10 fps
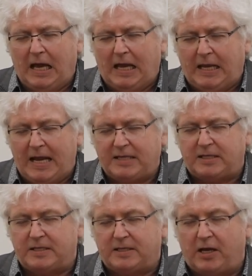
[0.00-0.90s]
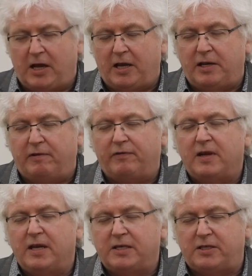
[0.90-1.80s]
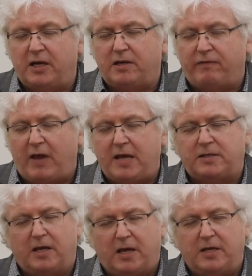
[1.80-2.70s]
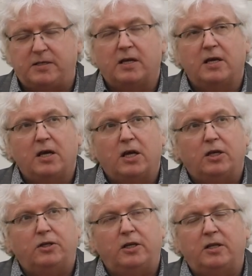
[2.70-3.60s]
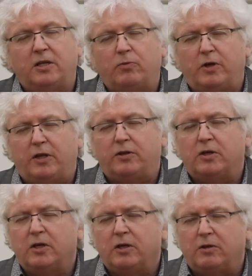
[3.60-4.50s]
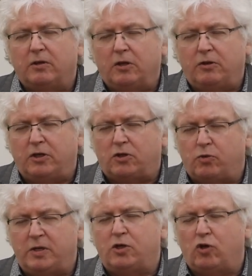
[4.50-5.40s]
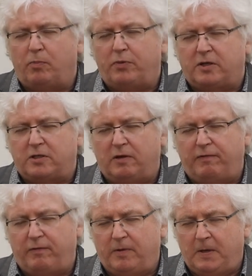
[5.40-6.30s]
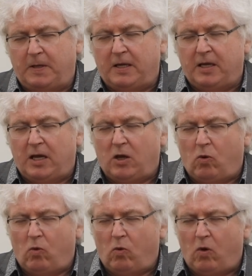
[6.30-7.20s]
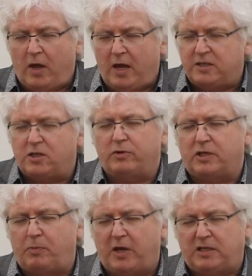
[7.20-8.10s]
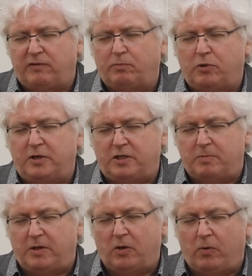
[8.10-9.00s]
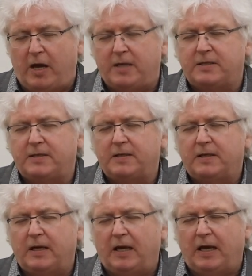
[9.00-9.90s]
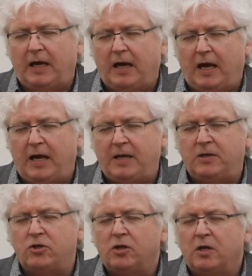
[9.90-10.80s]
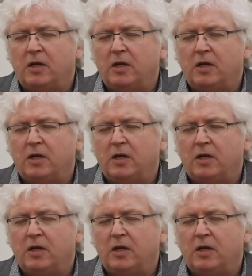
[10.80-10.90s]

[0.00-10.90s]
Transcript: in essence, a kind of set of essays dealing with the twin topics of is there a space for Buddhism in the West? And